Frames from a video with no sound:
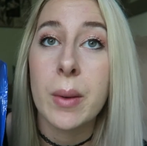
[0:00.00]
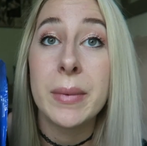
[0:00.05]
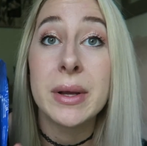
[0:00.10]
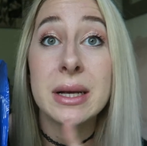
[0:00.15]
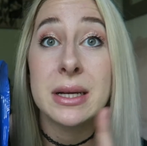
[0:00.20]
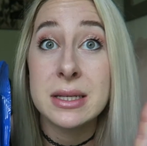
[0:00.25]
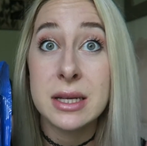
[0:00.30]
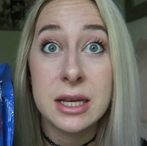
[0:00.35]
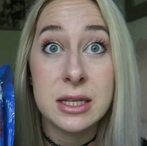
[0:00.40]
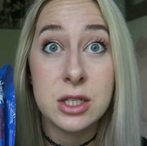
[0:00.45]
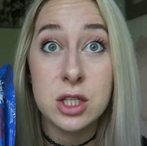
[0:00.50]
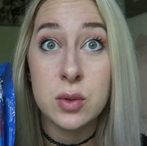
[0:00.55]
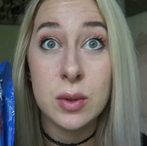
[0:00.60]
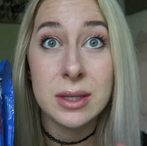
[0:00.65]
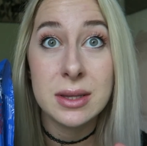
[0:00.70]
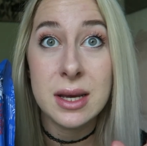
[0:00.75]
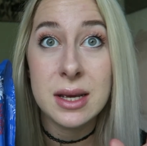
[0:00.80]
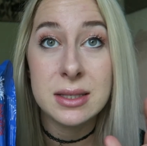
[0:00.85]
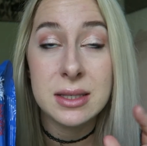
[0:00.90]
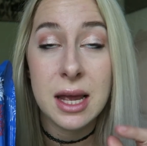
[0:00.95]
Because they do
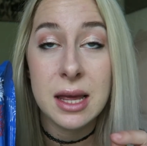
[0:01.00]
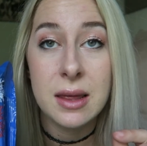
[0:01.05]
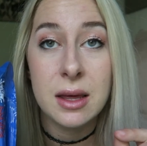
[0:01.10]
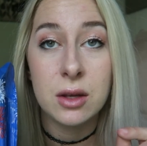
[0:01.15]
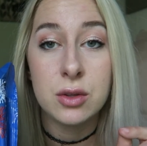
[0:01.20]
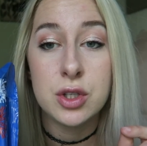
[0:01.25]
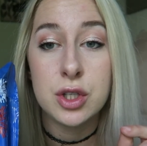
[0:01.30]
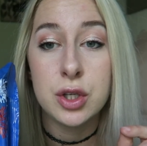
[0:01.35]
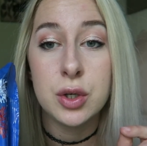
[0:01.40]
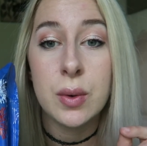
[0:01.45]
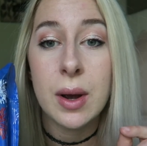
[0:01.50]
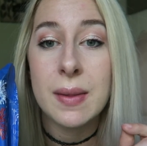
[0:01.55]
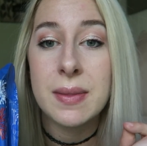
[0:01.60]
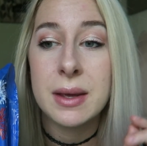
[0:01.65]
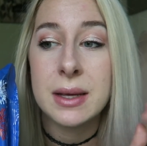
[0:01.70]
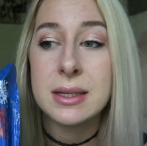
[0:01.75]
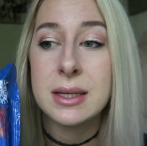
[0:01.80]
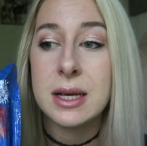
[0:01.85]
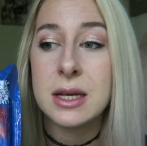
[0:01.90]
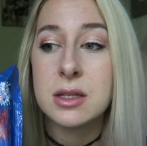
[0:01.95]
what they say they'll do
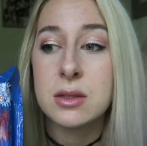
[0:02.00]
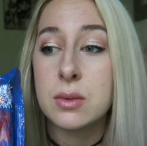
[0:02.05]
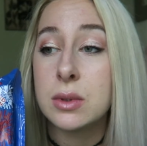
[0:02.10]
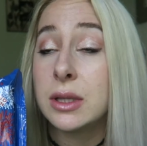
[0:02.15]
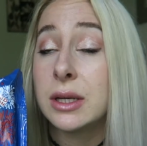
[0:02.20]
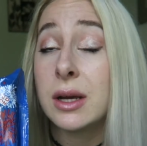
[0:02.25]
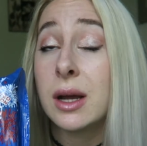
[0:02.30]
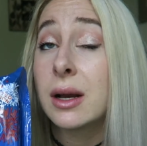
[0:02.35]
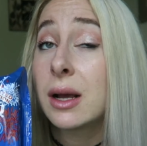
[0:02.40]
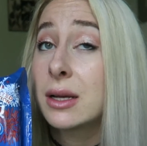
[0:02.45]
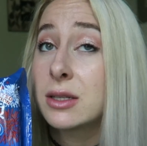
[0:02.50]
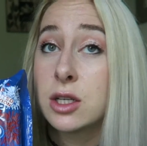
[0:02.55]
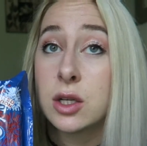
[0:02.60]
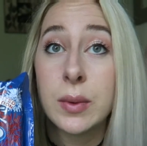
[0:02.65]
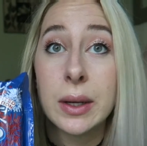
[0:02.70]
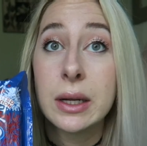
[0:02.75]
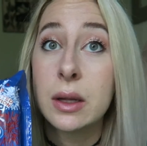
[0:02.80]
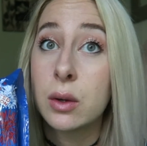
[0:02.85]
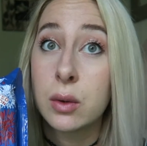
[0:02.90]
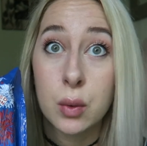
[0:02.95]
and they taste really good because
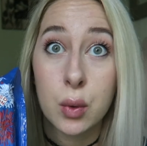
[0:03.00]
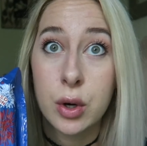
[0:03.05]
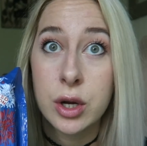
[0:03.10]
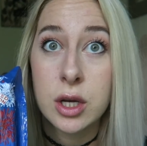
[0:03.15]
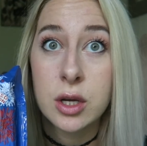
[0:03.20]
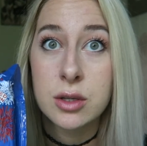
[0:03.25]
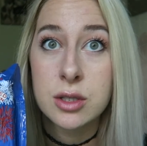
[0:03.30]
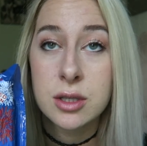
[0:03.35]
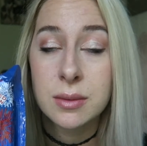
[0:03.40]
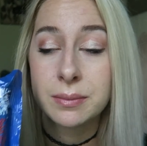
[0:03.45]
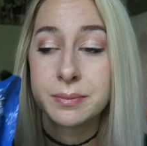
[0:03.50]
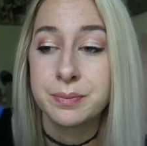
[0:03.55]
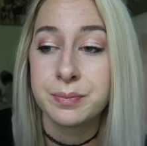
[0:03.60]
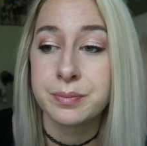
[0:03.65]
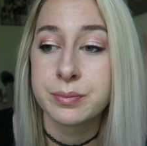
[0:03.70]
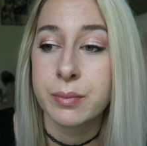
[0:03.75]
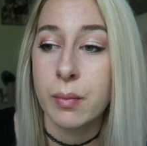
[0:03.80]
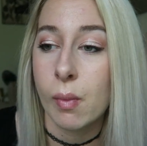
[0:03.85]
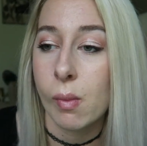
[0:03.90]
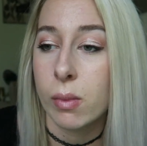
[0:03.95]
they're regular Oreos.
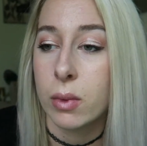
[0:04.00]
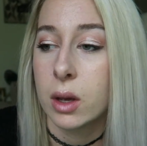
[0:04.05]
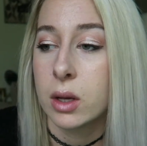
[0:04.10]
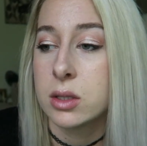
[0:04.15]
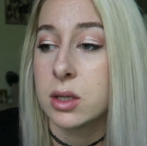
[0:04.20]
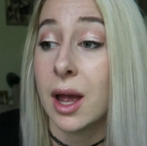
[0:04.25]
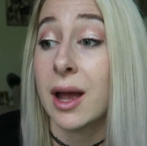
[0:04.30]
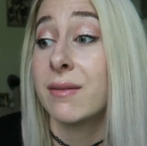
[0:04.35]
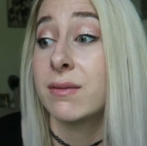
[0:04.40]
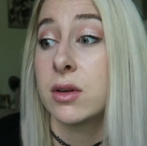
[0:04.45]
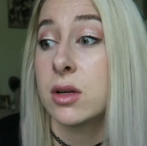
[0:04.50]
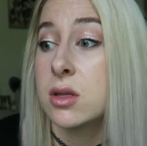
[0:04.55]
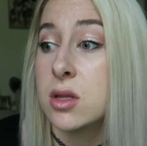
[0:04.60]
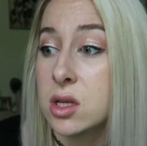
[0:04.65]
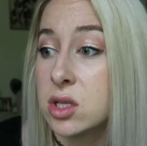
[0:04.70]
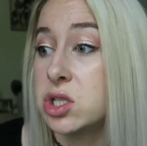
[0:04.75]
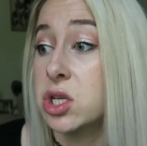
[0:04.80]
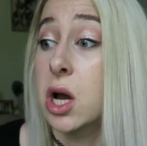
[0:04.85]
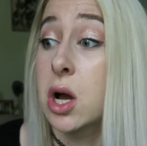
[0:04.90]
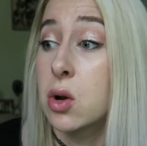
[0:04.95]
After
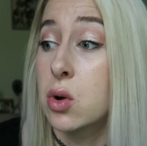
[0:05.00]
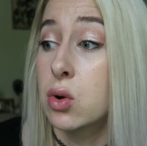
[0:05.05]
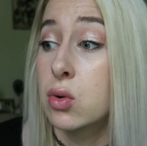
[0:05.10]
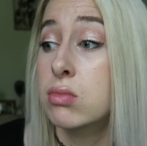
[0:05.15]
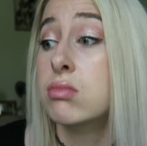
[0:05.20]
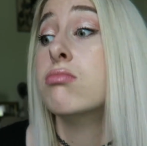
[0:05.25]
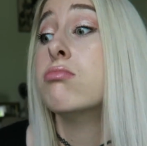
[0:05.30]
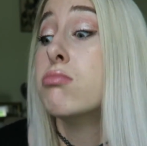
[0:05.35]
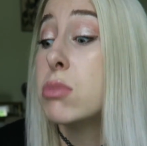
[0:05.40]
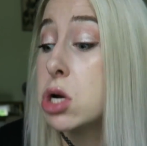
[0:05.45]
the toe.